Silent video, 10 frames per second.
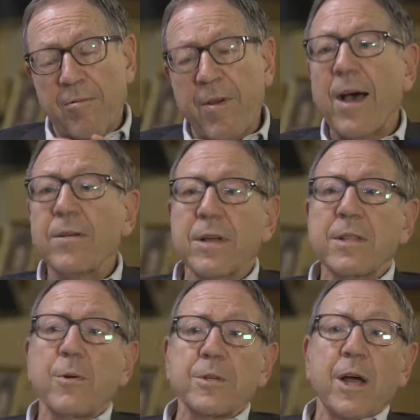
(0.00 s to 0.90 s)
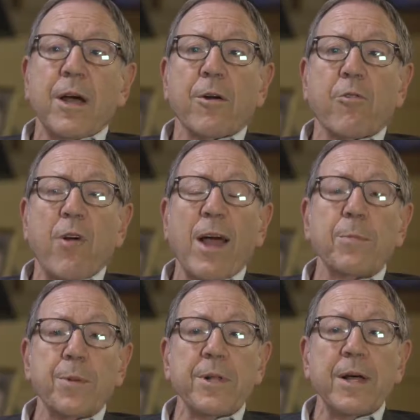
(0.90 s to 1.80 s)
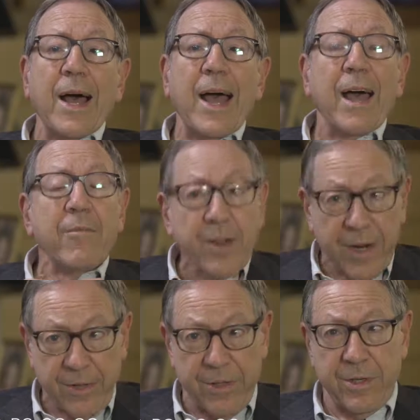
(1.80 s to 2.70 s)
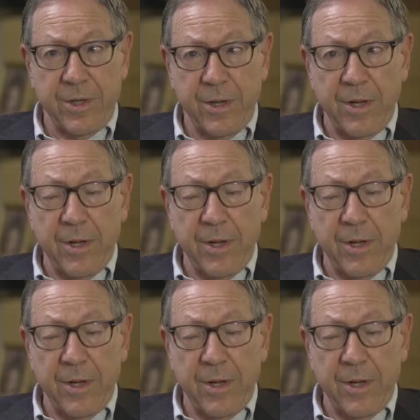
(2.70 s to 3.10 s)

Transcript: found that there was credible evidence